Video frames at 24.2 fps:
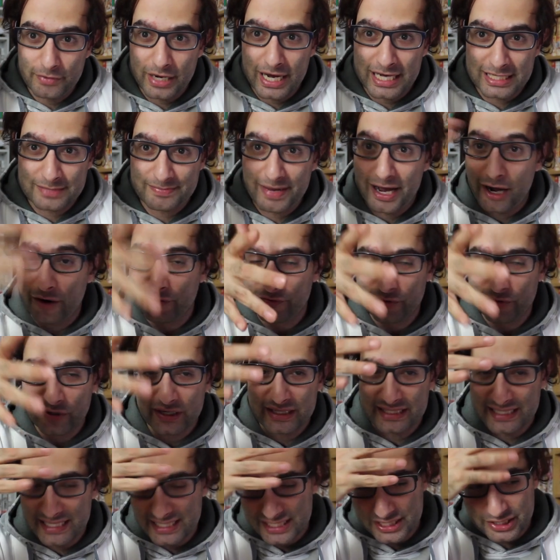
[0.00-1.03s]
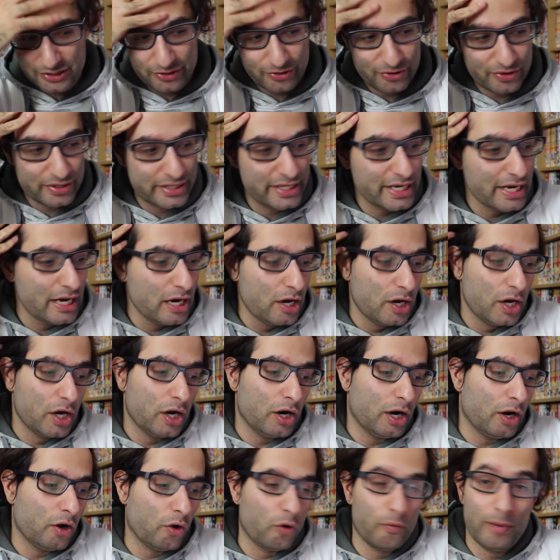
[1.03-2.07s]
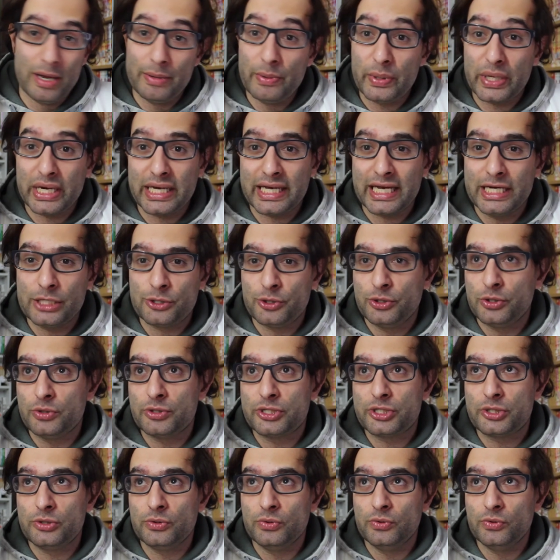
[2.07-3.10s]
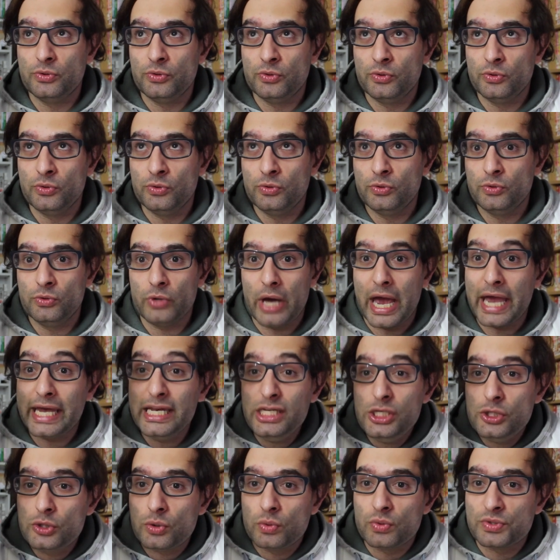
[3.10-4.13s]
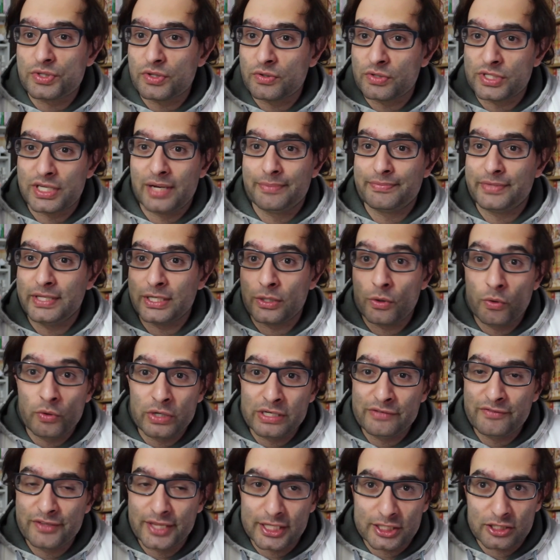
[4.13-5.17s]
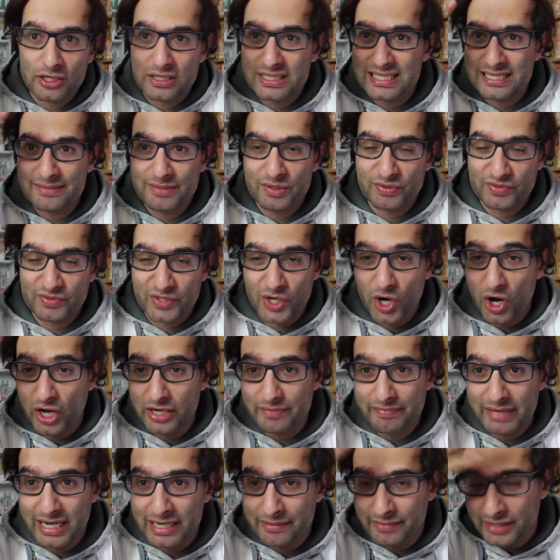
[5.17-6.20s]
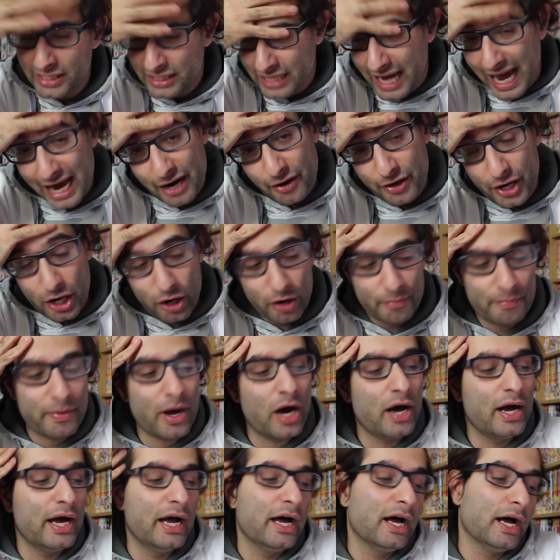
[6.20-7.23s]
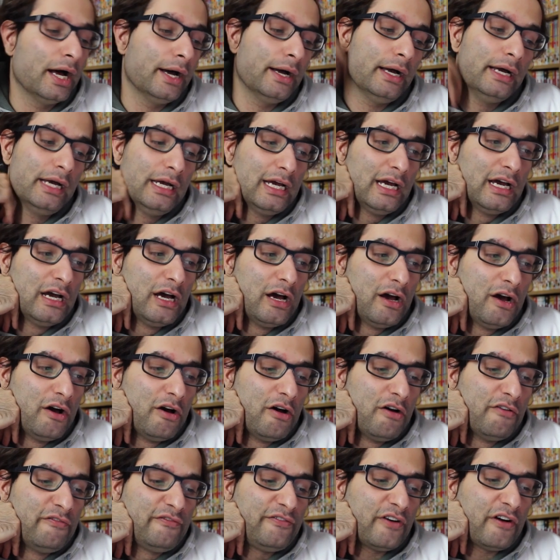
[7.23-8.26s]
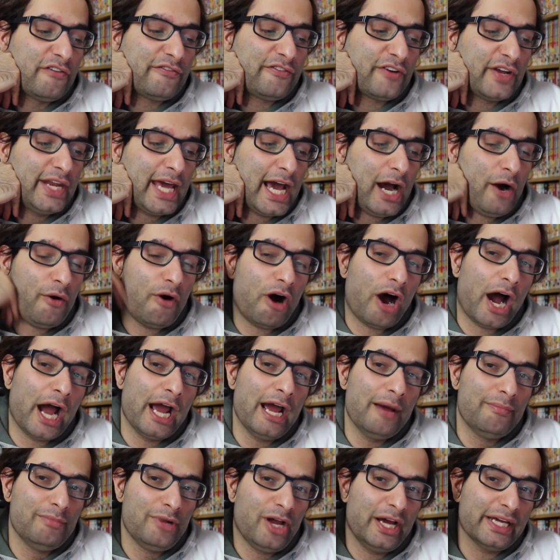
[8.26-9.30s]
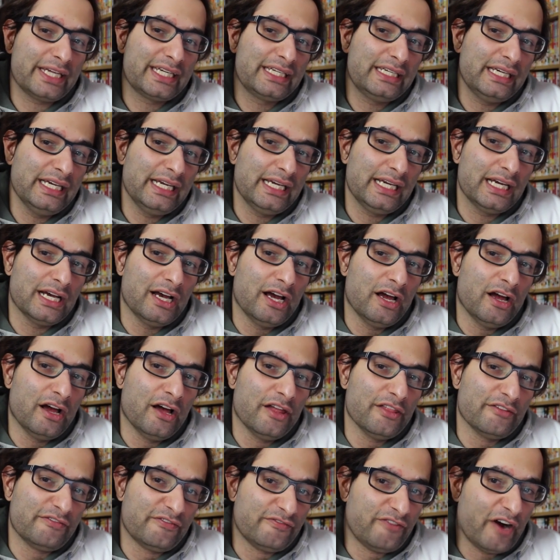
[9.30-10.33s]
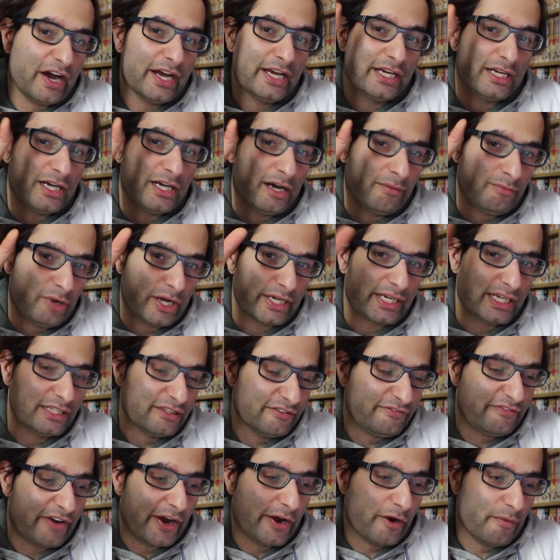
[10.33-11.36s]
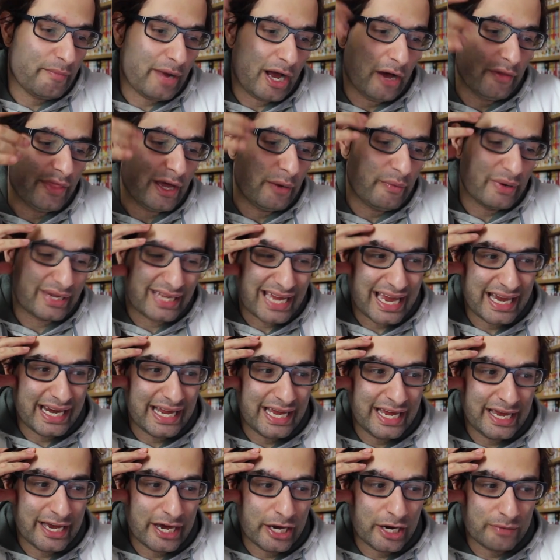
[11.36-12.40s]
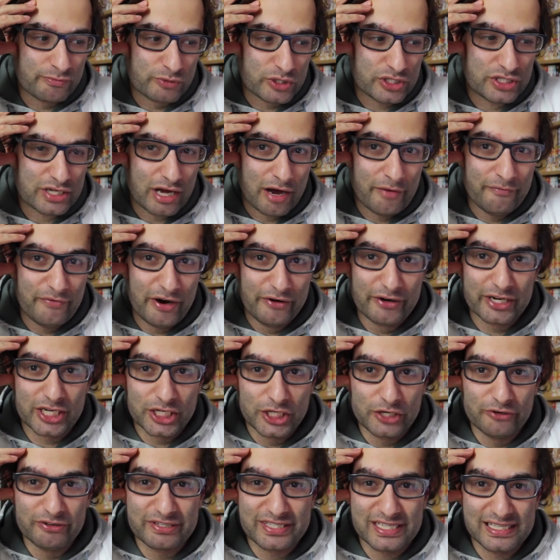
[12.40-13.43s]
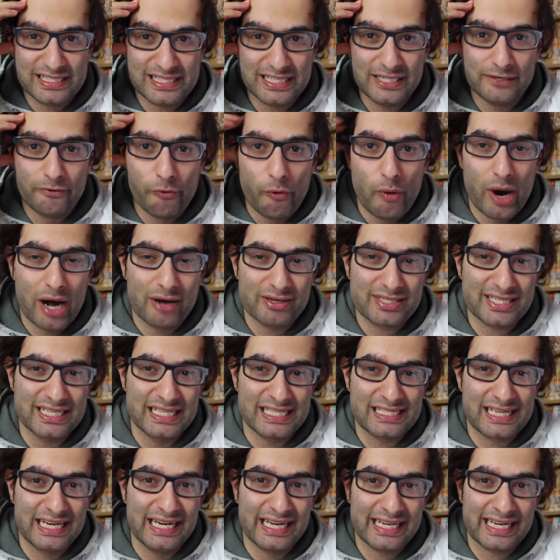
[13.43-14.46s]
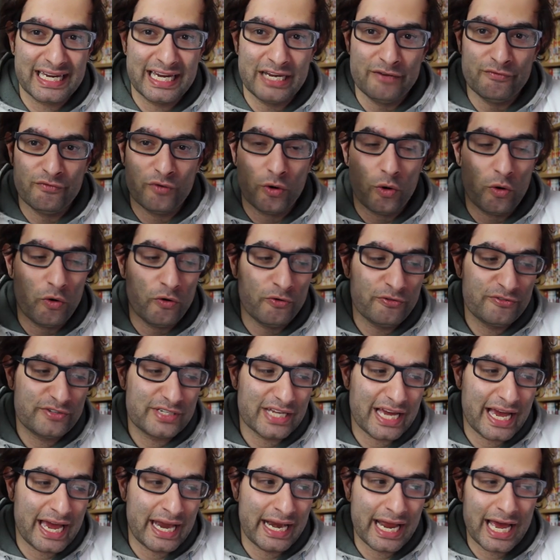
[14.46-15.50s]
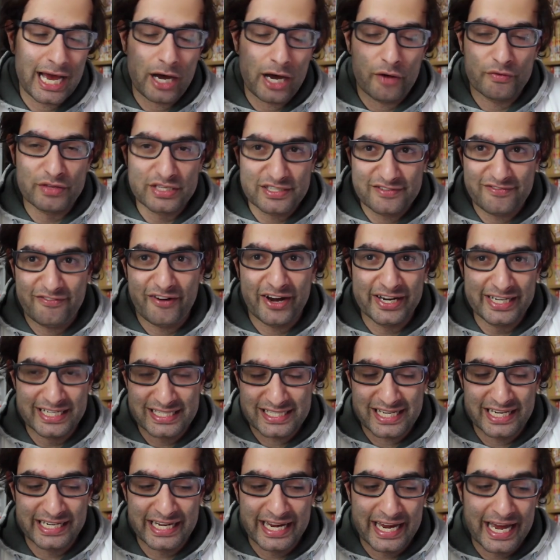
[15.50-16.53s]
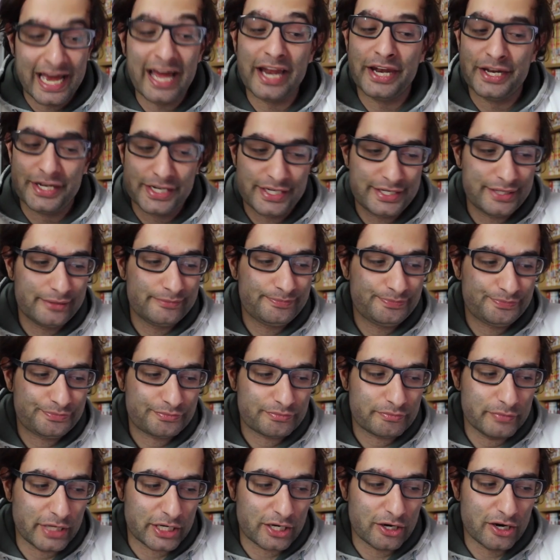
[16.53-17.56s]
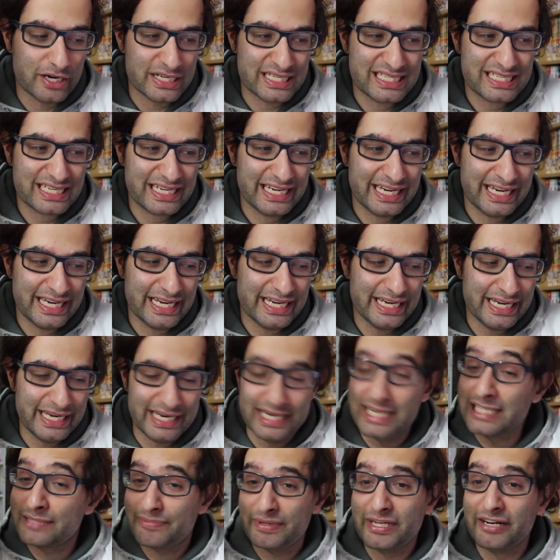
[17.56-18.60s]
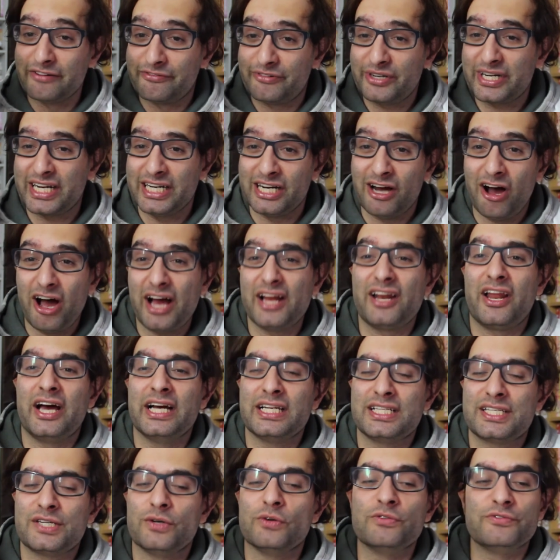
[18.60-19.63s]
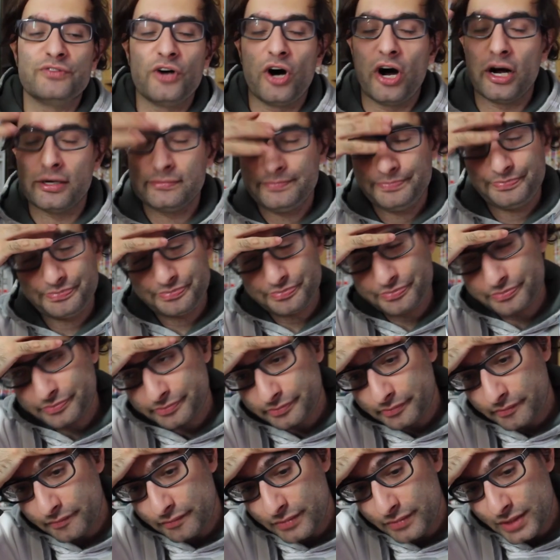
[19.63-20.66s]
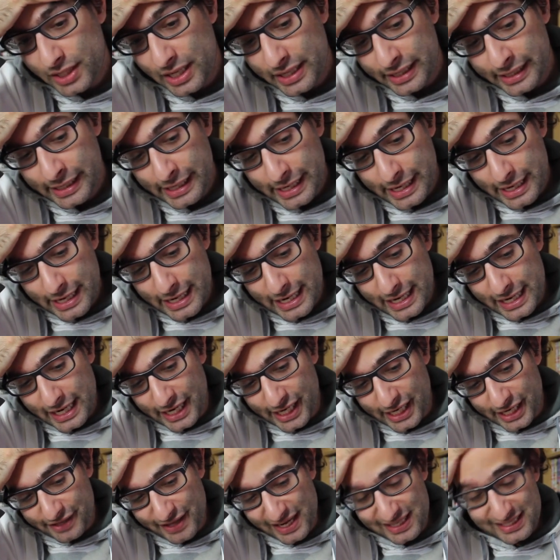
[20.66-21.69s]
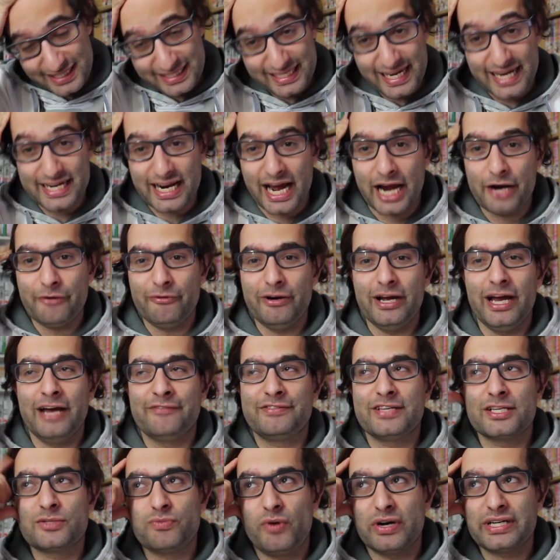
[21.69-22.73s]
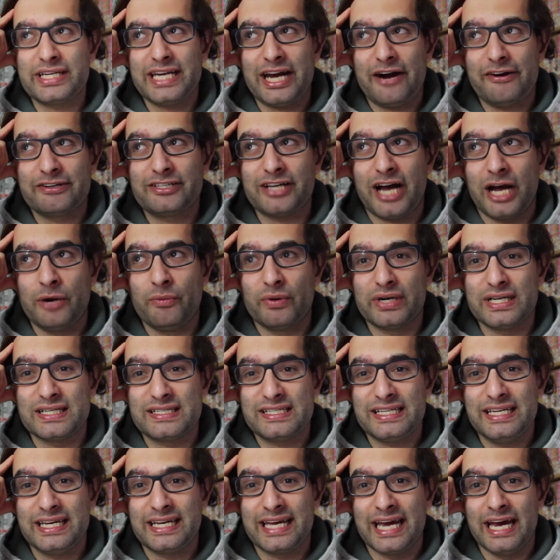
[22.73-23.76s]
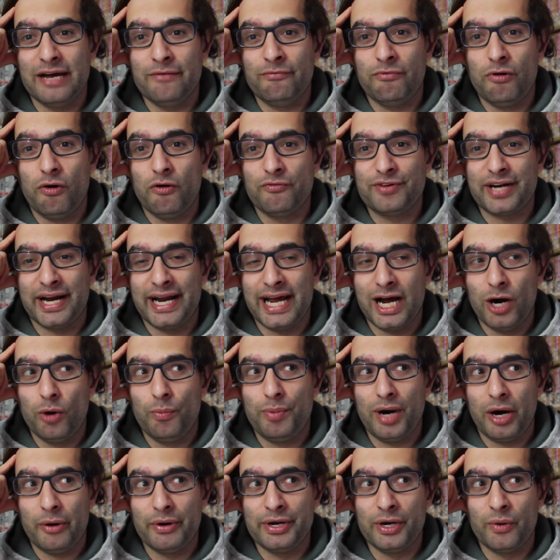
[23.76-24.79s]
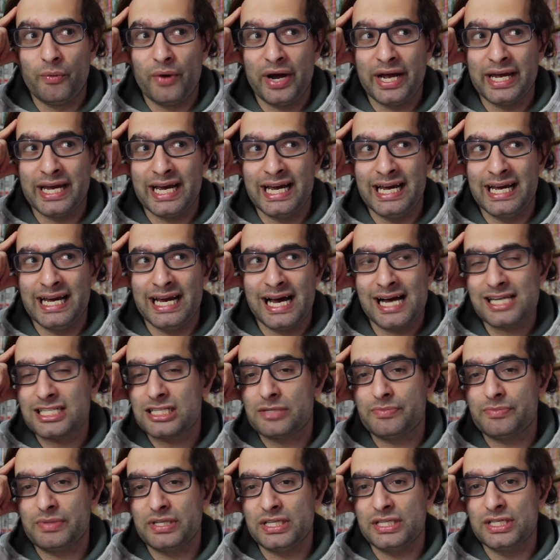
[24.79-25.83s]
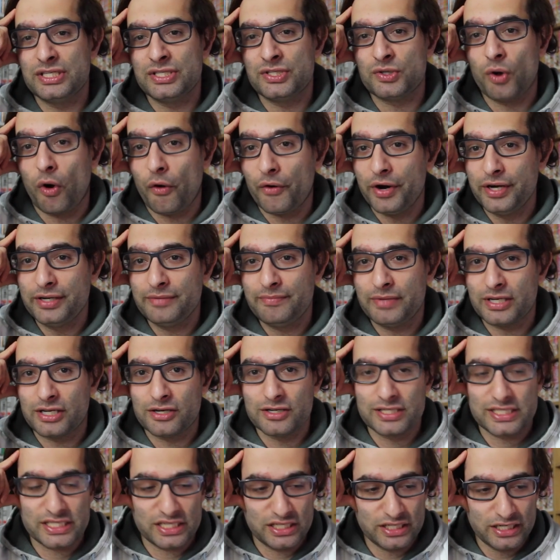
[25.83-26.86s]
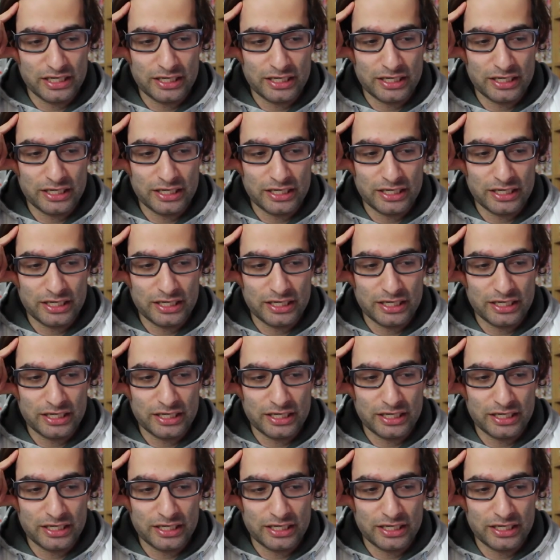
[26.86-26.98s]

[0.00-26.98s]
as powerful as this dude. Or maybe we're going to get introduced to angels or something, or even the concept of God maybe. I don't know, but for now, I am liking the fight. I'm liking the final battle that we're getting here, and I'm very curious to see who else is going to get involved and how this fight is going to end, because it's been a freaking highlight so far. That said, if there's one character I want to see get involved and help out in a way, it has to be Zoran, because